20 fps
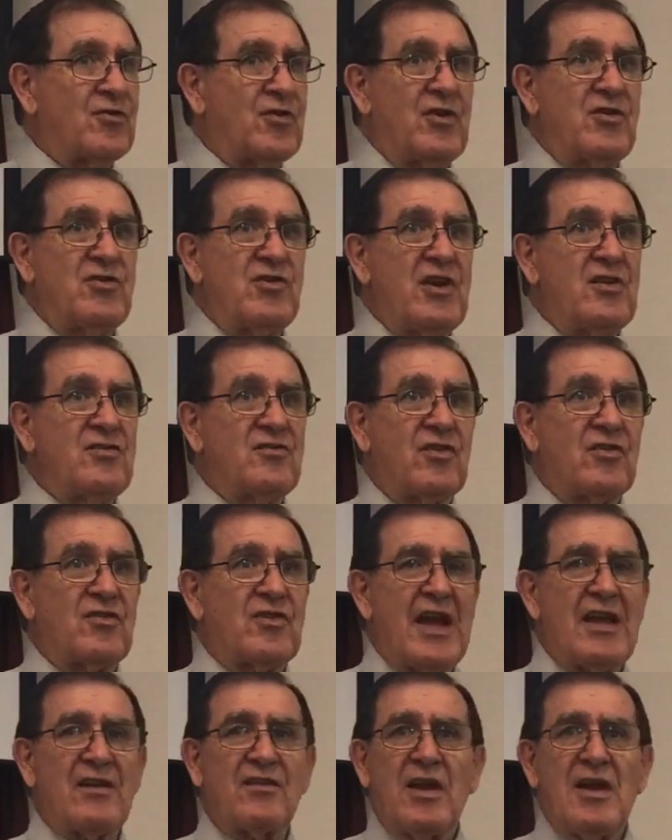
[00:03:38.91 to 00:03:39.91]
And Jesus
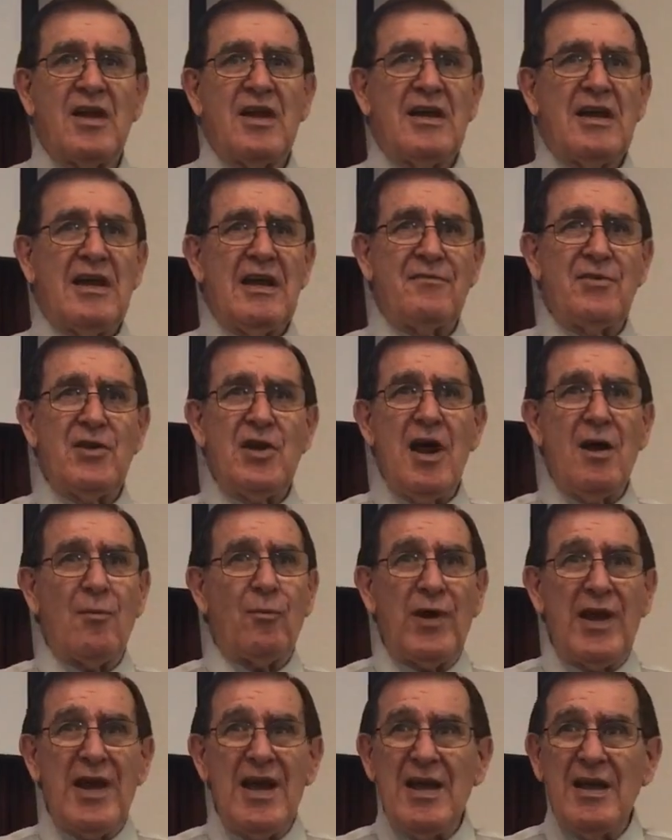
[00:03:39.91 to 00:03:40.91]
asked, Have you not
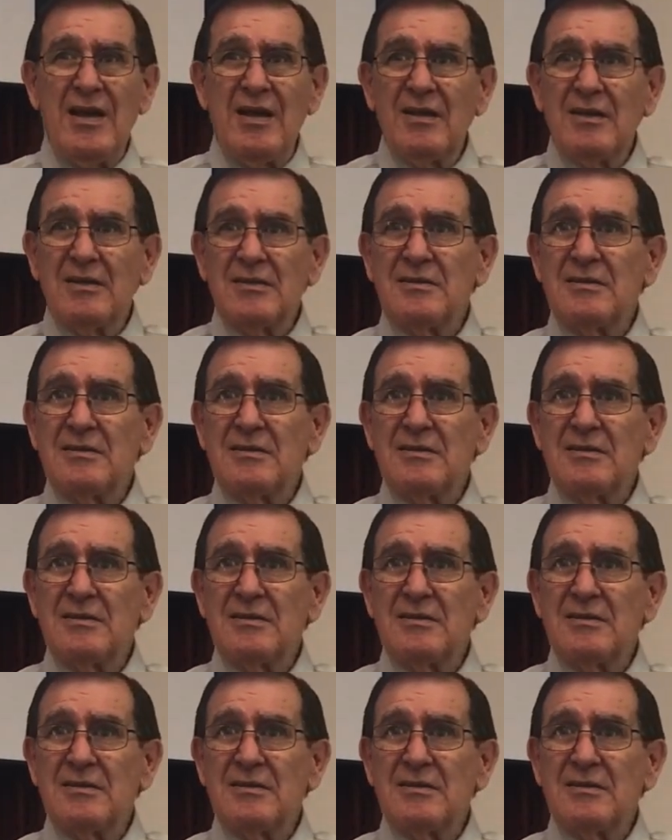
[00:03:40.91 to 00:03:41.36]
read?